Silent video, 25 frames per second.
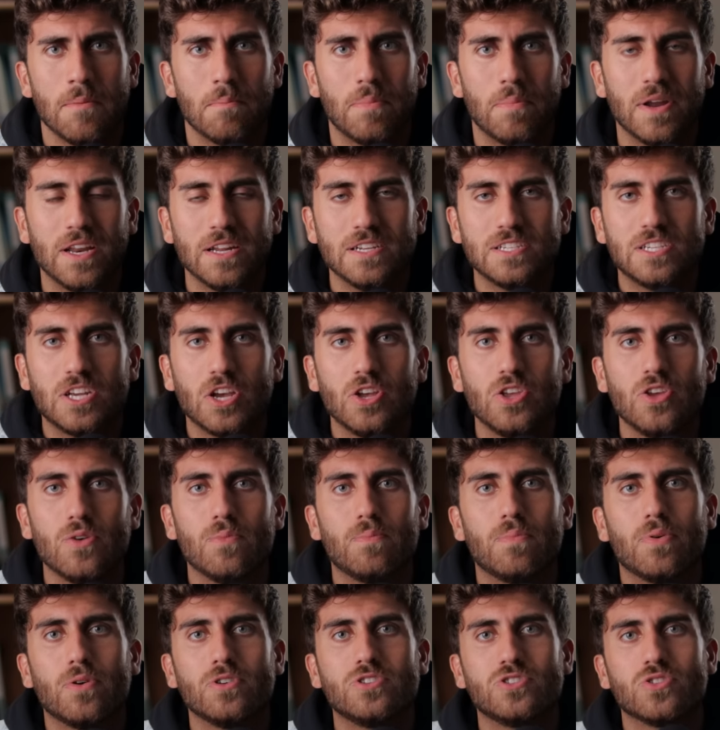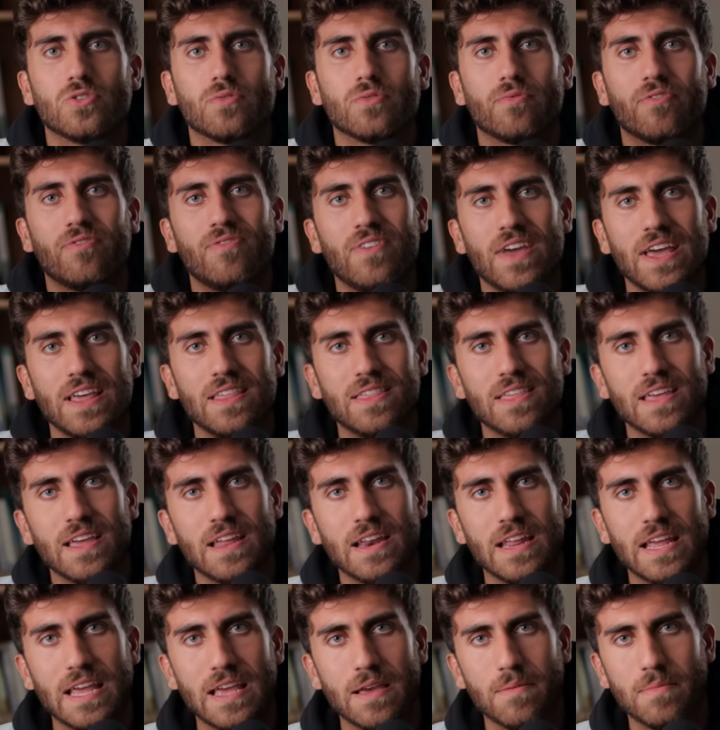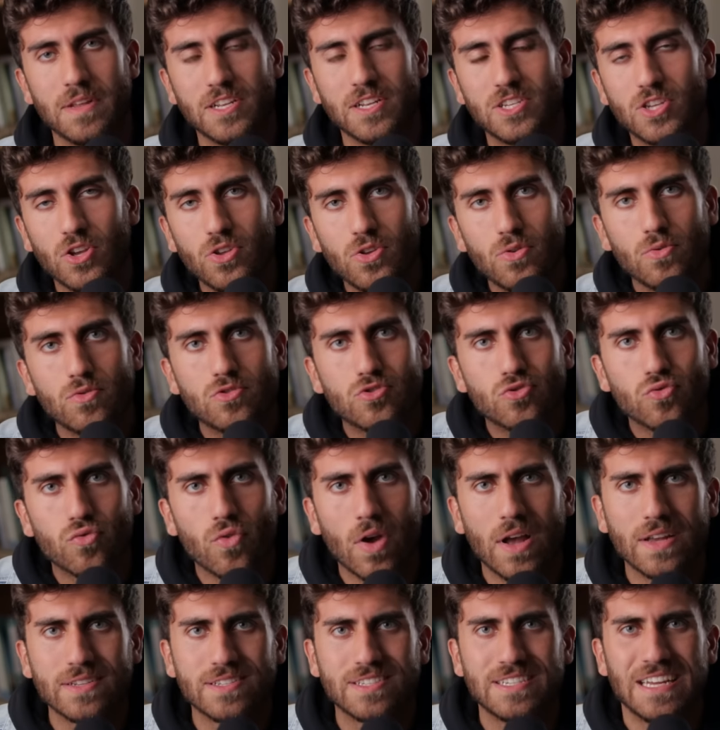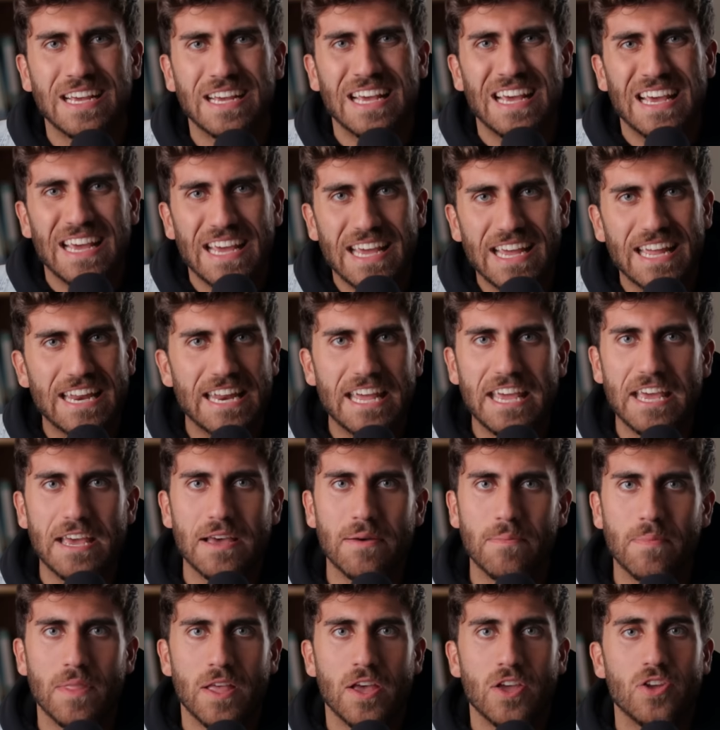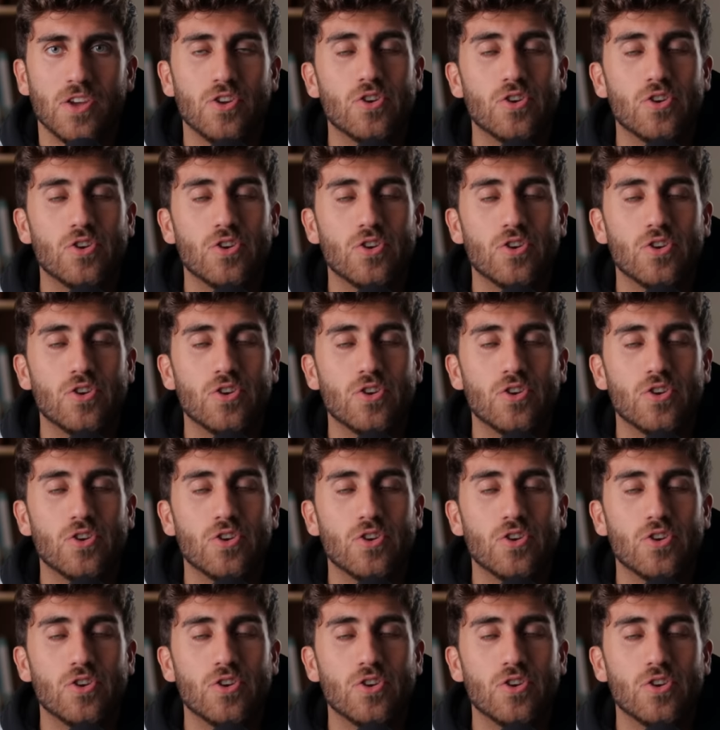But until you put your faith in him, until you trust in him,